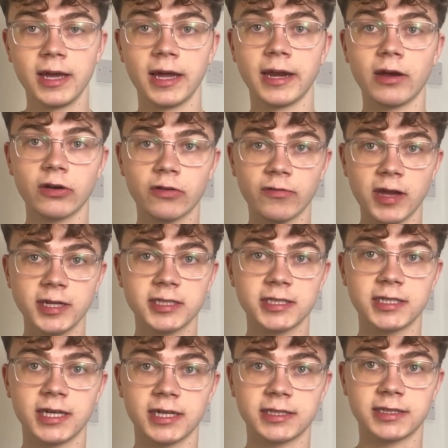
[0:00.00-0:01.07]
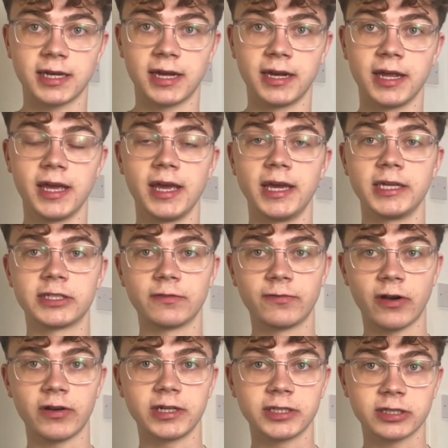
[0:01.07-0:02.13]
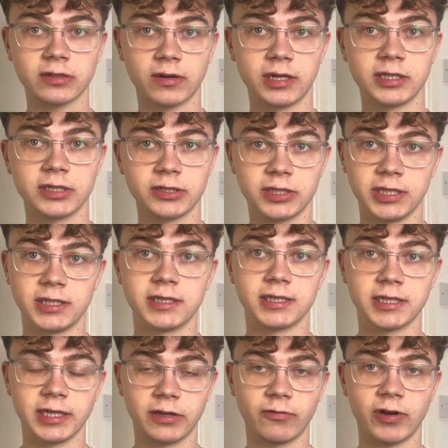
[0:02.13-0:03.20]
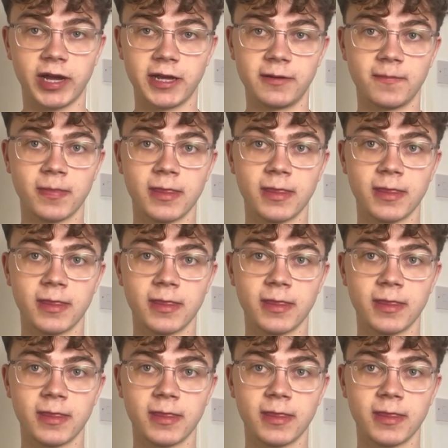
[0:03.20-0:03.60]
Now, grade 6 then is a very solid GCSE grade.